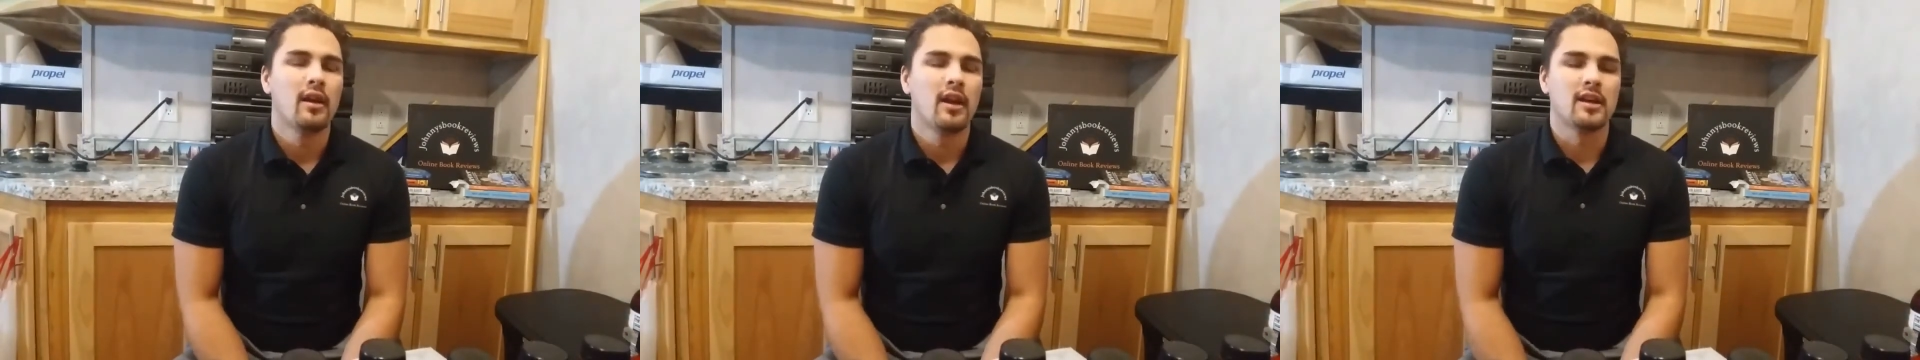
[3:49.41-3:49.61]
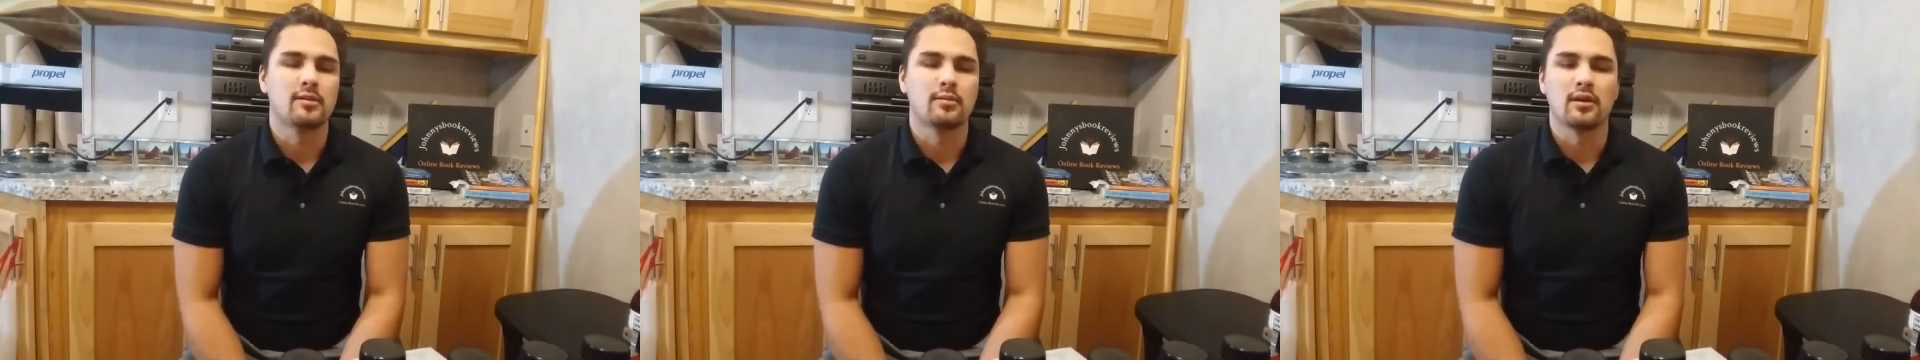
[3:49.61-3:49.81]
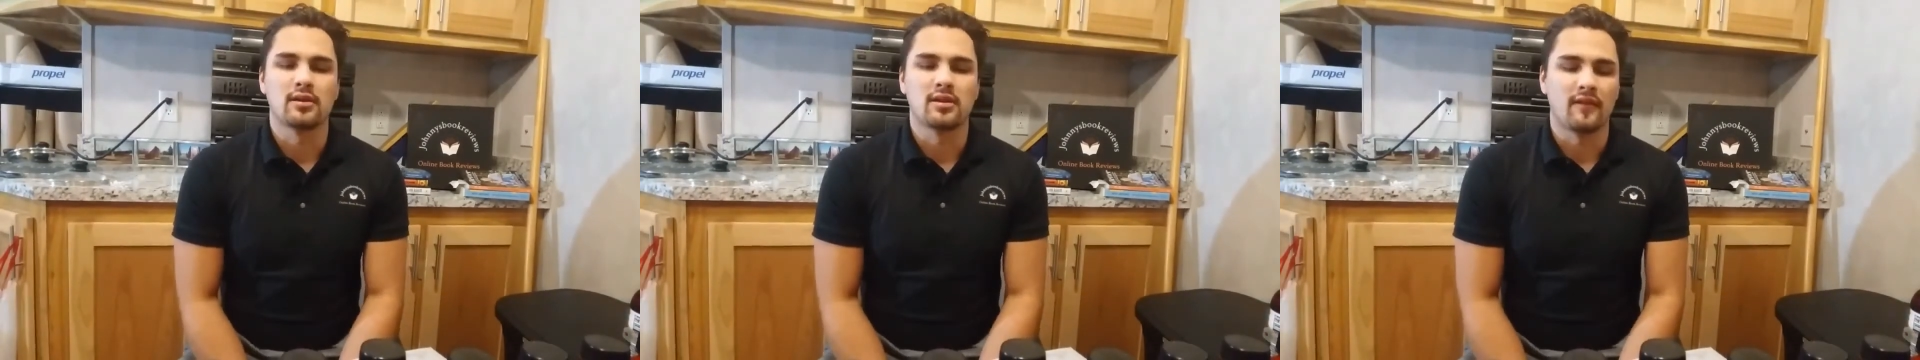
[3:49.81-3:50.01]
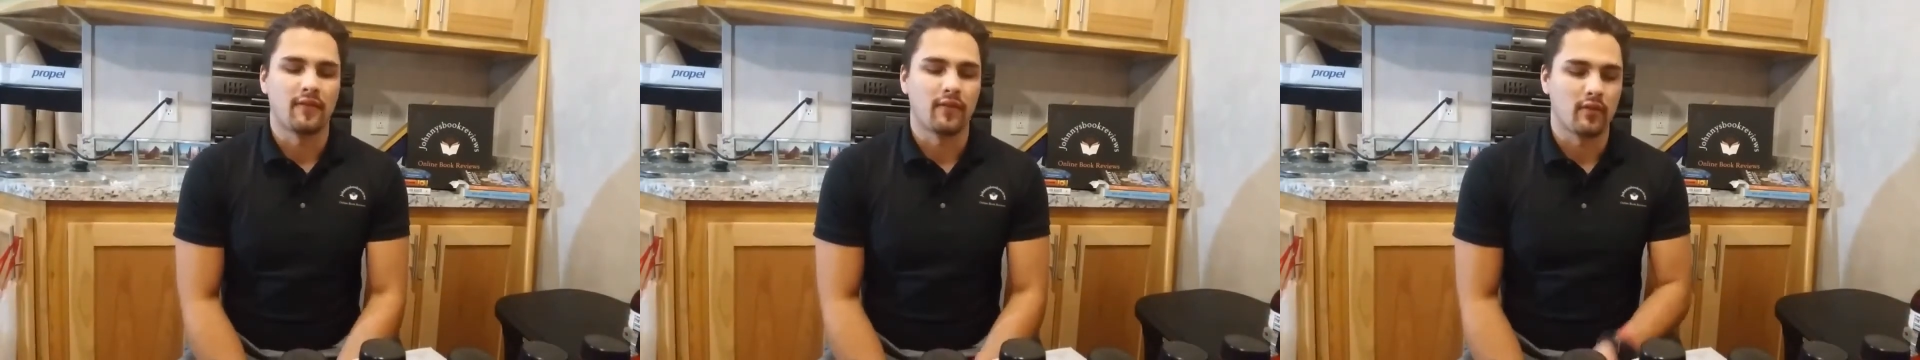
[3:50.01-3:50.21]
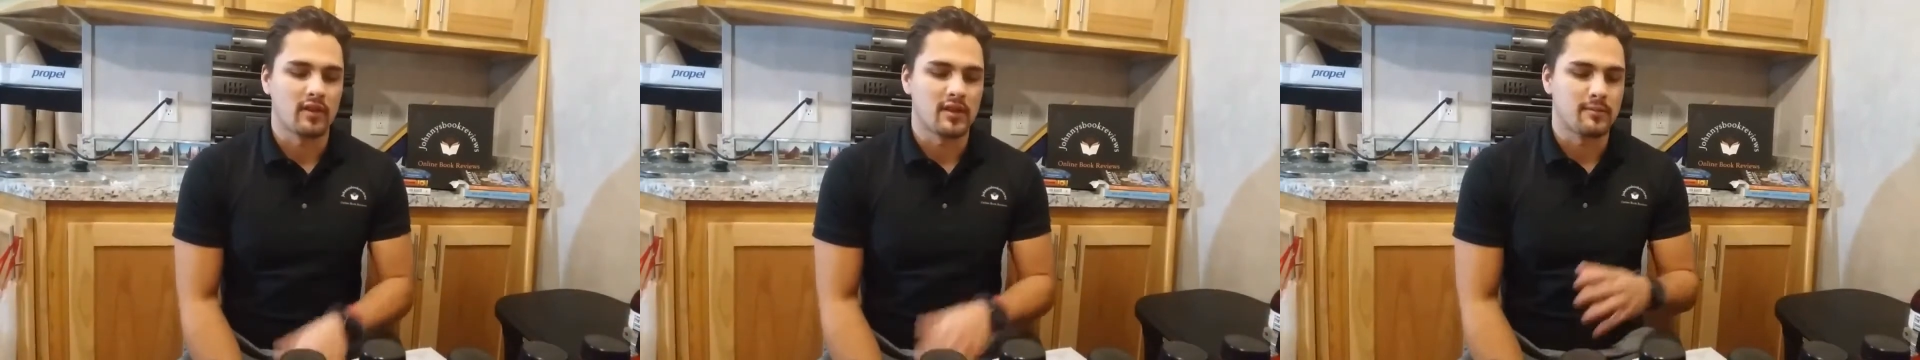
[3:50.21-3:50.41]
especially
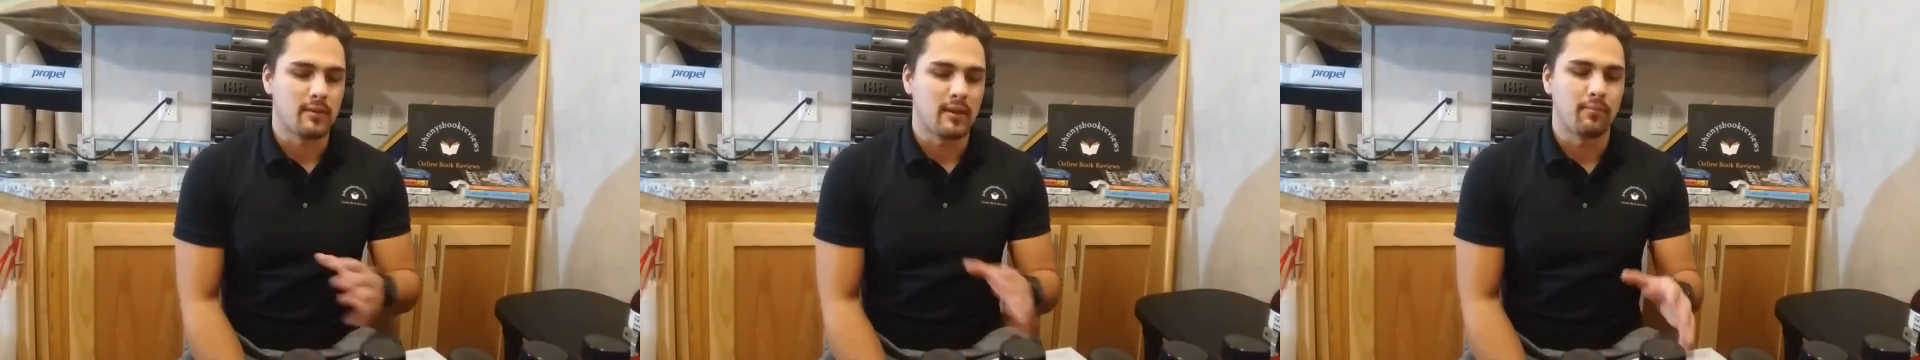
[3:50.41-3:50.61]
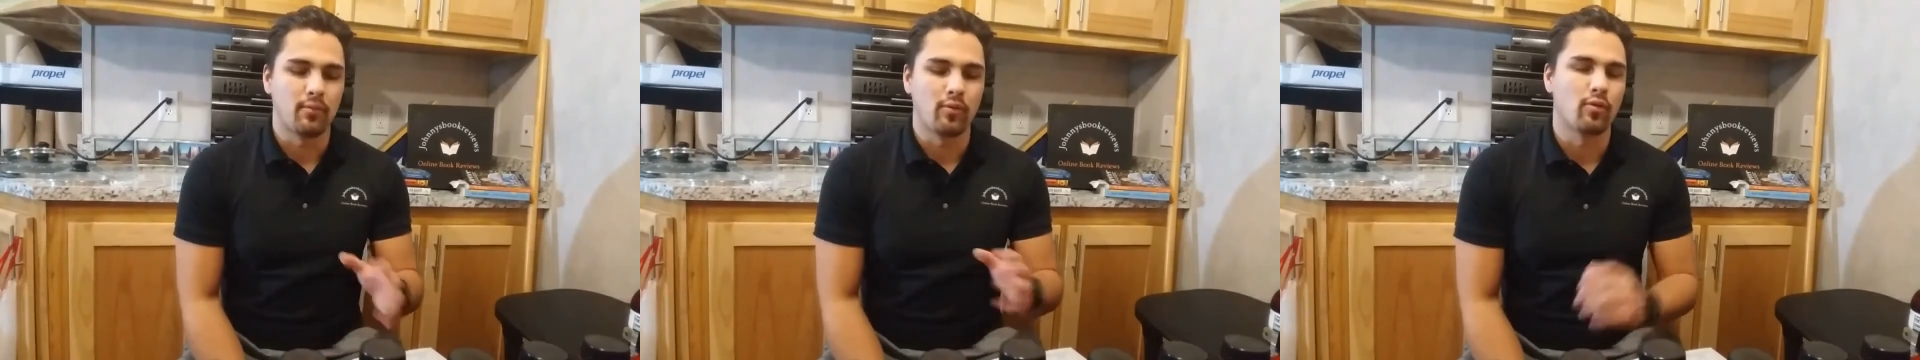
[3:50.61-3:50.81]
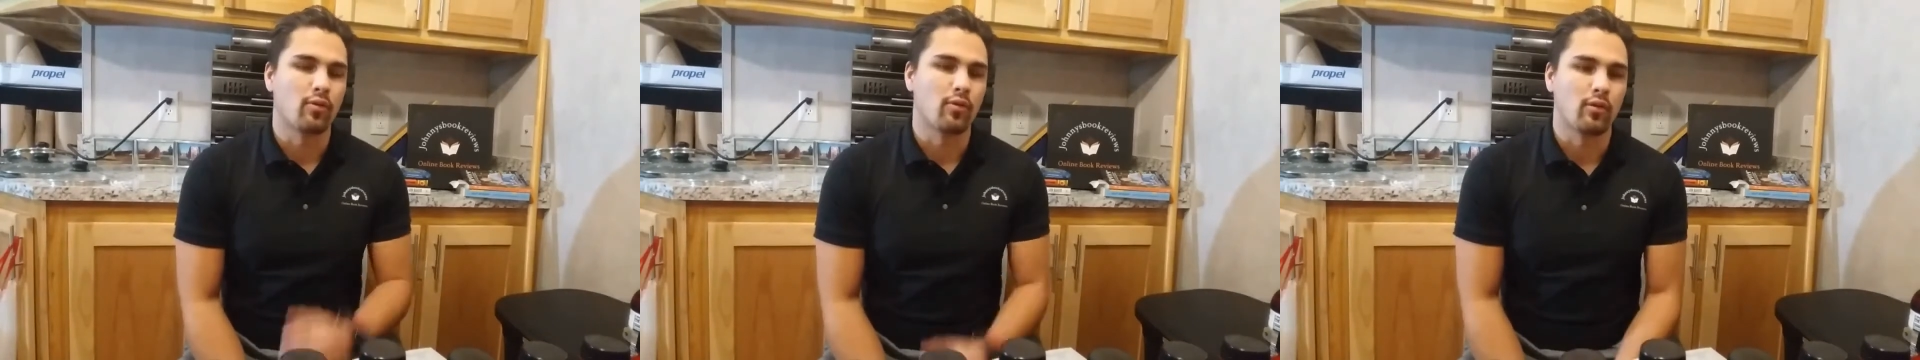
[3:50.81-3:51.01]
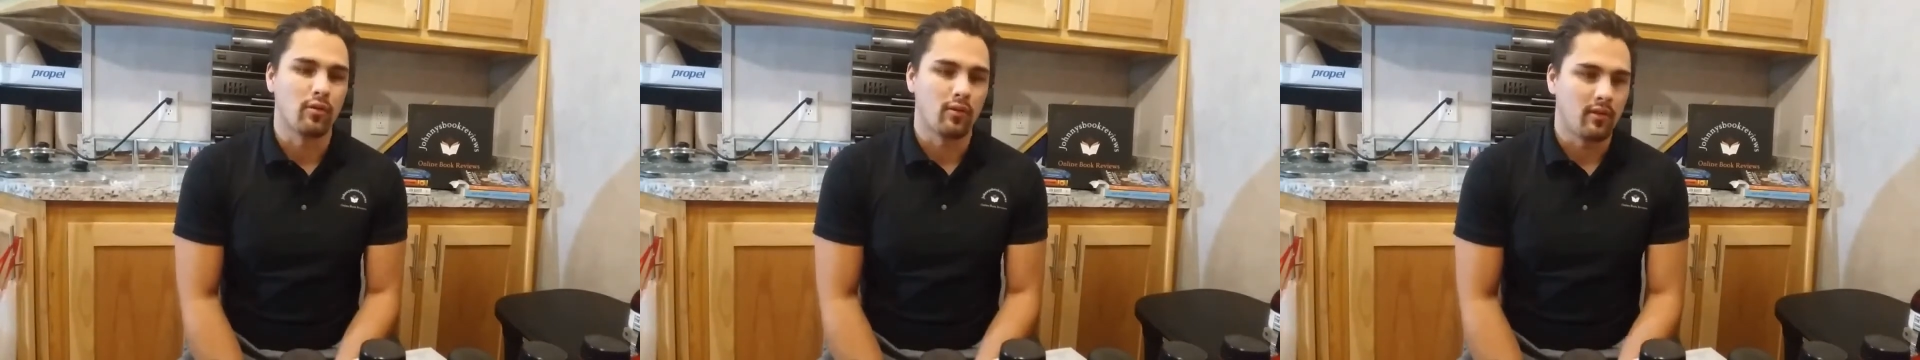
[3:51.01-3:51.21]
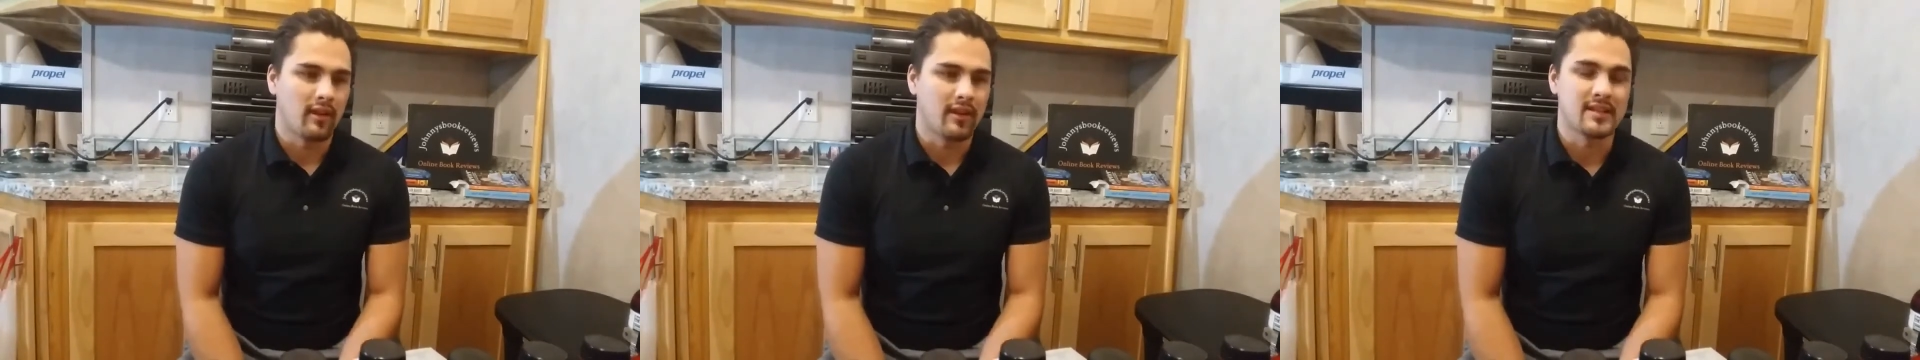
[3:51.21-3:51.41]
for these people who are
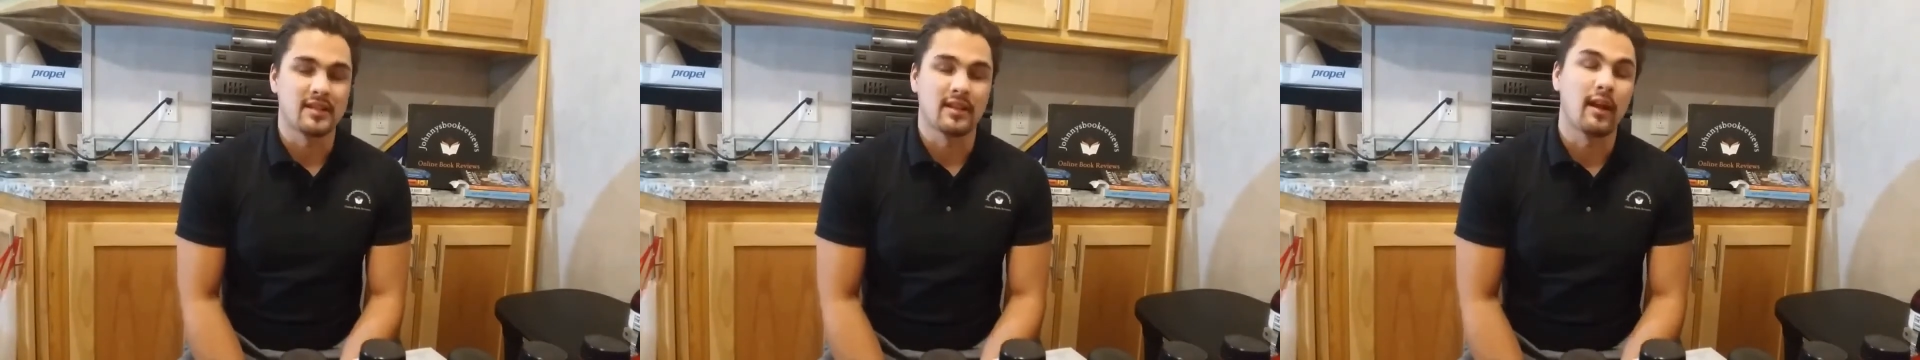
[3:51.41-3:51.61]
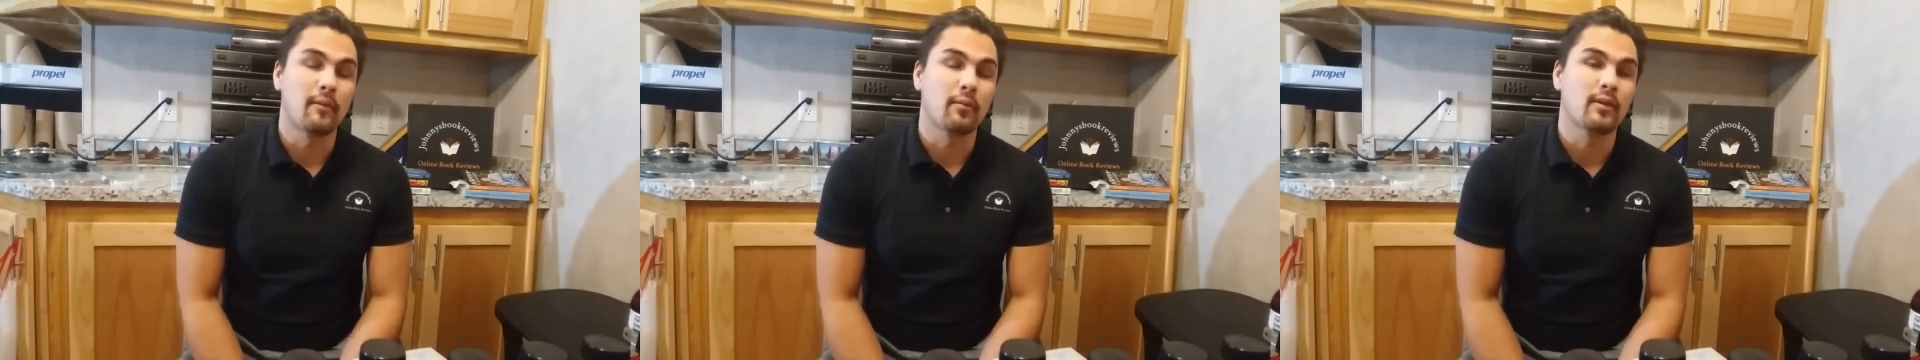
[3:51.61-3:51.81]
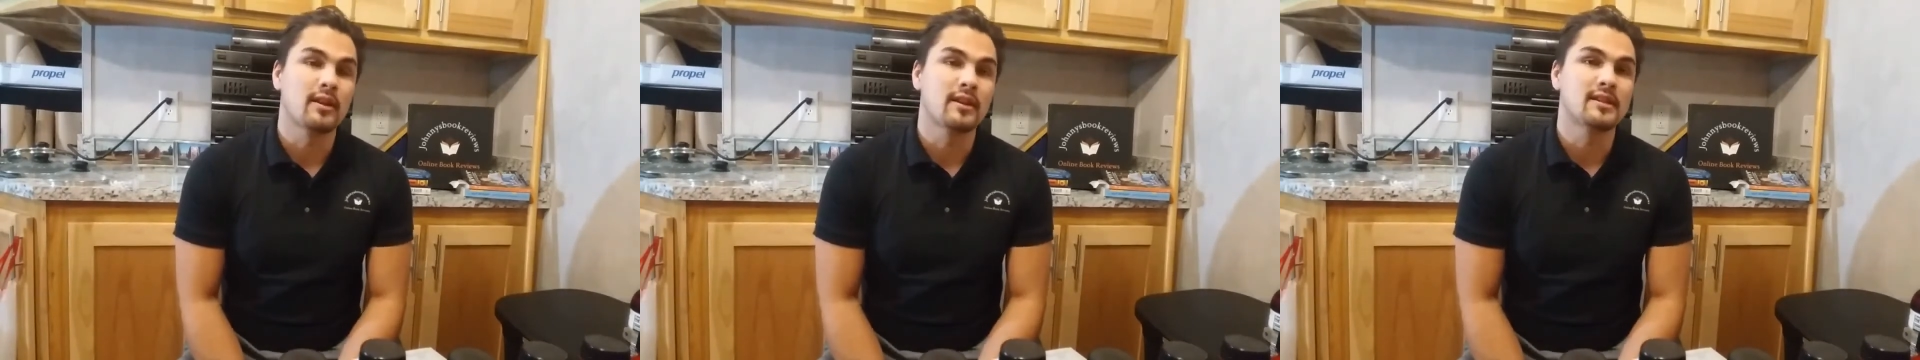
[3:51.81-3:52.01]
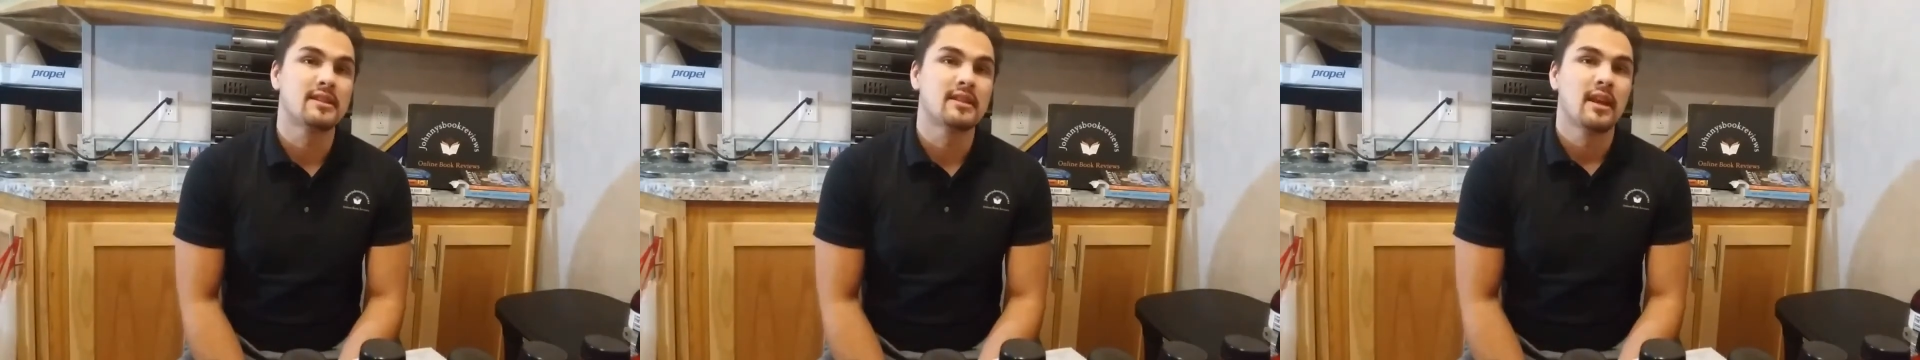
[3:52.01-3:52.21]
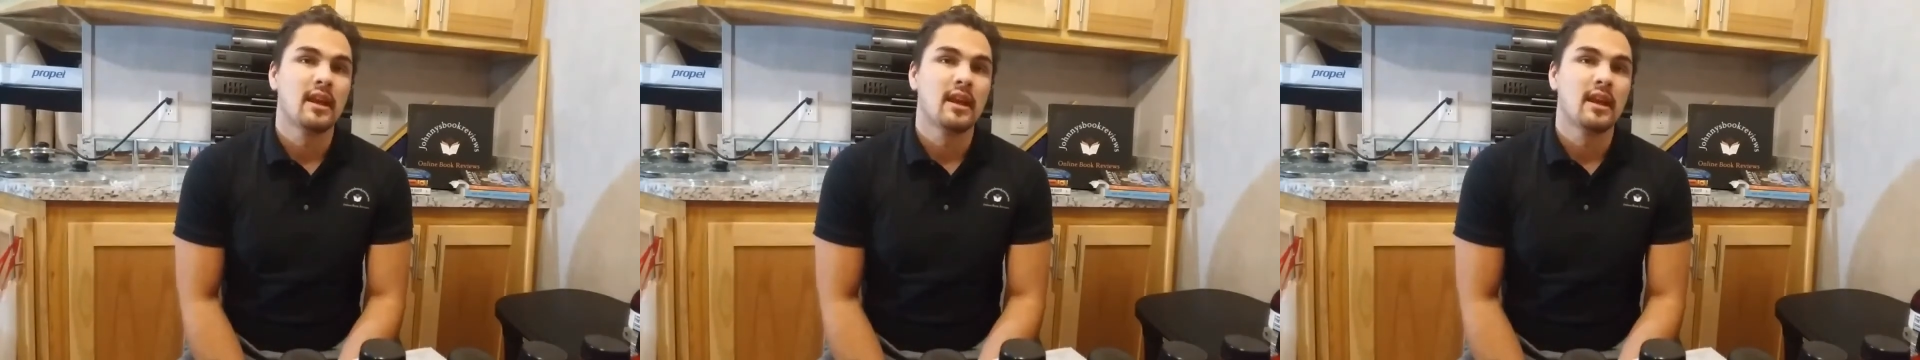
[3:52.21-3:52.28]
like celebrities,